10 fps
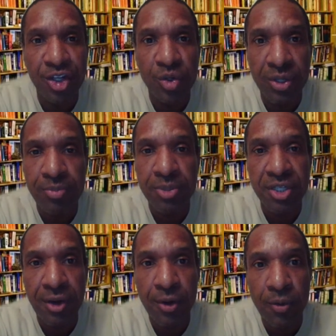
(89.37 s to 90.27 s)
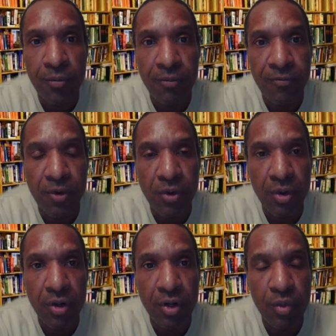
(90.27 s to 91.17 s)
Crypto
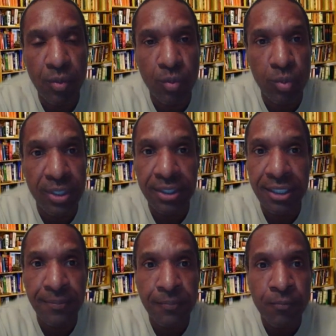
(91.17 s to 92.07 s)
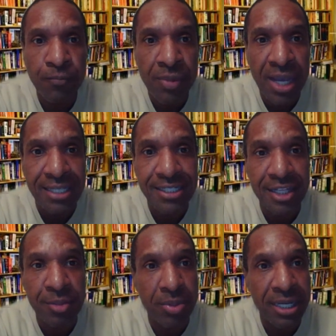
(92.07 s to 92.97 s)
for really, I say,
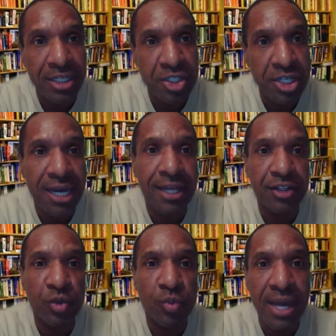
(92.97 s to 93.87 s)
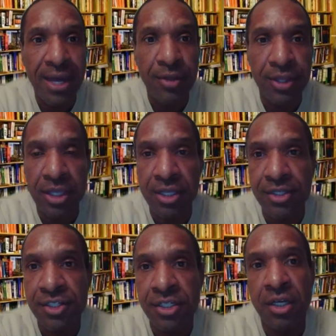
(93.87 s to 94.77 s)
the brainchild around
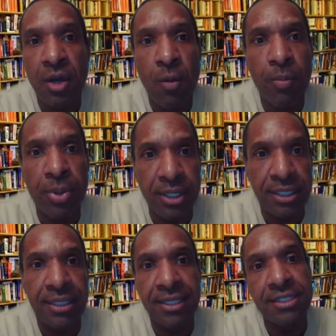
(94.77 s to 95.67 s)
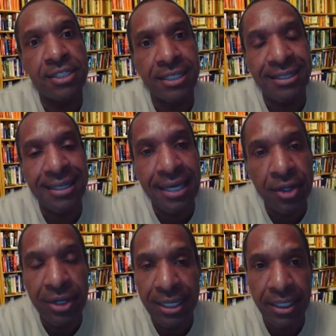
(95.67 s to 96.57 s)
this, putting this
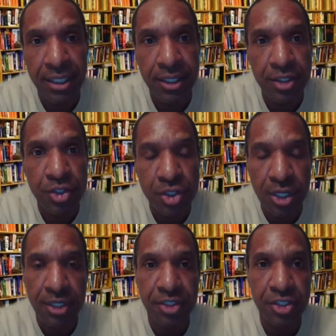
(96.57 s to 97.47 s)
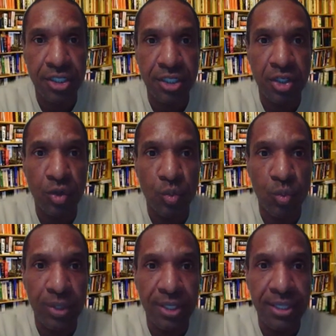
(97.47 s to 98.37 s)
together in conjunction
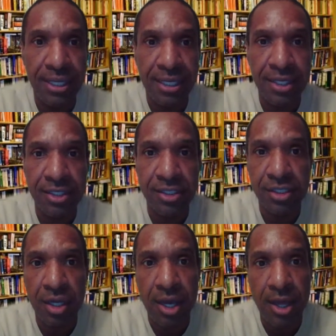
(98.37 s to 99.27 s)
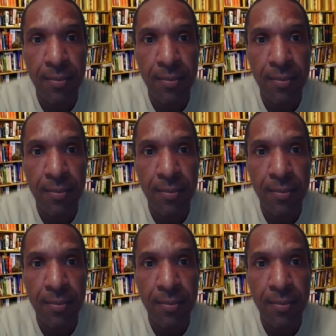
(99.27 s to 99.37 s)
with his